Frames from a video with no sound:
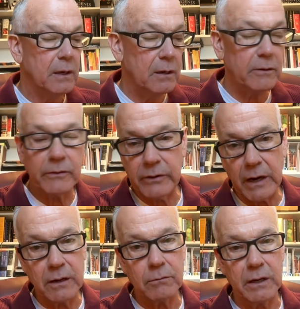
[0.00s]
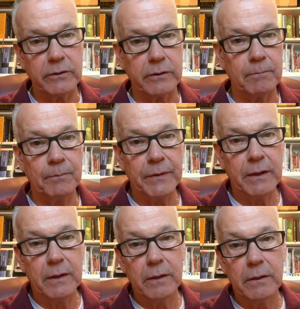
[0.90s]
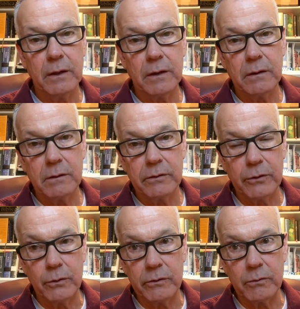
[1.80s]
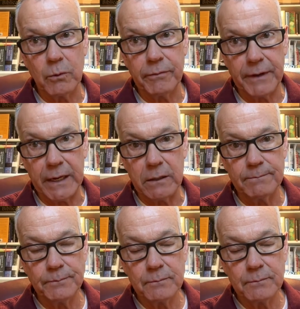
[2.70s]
Here's a second reason that students will fail.